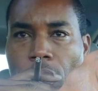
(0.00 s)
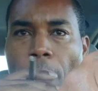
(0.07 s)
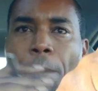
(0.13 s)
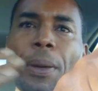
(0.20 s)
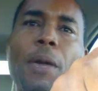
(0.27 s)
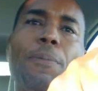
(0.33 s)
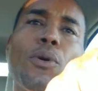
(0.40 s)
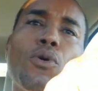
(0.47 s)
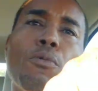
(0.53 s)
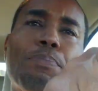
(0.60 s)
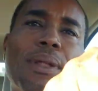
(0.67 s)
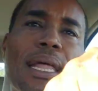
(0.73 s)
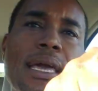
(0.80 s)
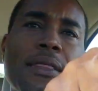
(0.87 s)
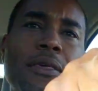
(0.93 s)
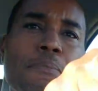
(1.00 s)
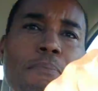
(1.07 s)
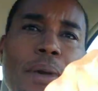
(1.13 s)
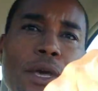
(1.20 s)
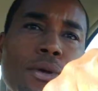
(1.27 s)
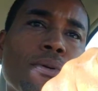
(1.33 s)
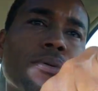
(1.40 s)
People who play the
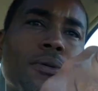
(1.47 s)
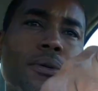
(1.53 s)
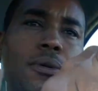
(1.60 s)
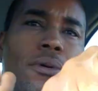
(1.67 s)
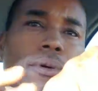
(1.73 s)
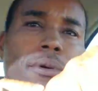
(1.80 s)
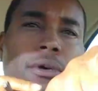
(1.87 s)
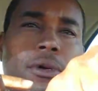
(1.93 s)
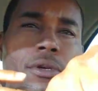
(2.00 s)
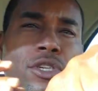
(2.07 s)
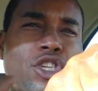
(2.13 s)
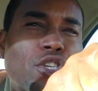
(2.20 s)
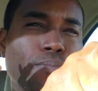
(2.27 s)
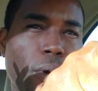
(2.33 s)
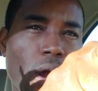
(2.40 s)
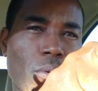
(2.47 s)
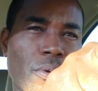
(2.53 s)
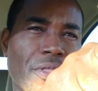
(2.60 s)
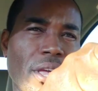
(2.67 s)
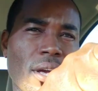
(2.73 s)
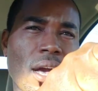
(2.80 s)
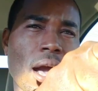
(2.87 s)
middle, smart
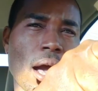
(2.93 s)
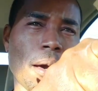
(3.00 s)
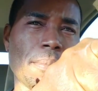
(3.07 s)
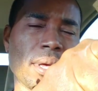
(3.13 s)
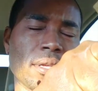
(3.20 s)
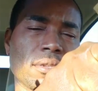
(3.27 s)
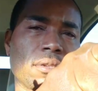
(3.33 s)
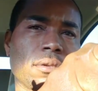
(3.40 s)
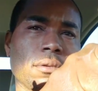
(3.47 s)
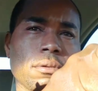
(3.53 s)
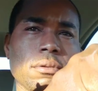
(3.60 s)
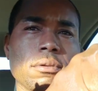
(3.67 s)
with their comments,